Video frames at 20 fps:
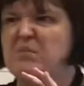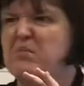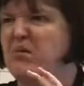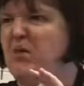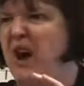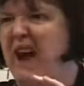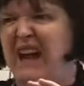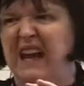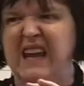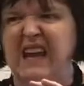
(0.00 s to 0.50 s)

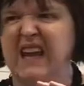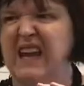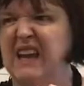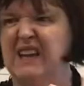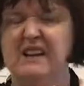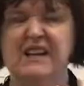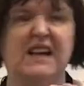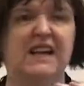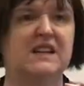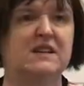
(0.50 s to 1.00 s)

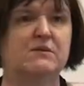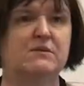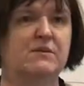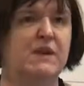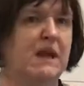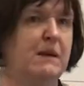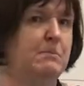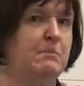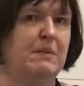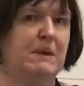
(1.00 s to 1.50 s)
bracket in
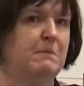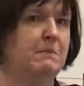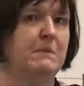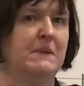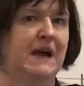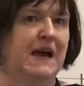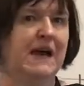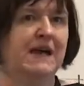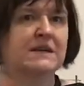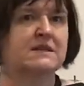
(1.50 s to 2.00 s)

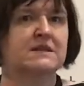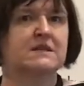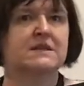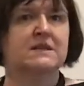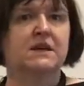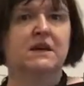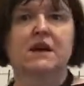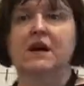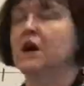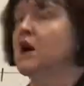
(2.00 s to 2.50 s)
BIMDAS.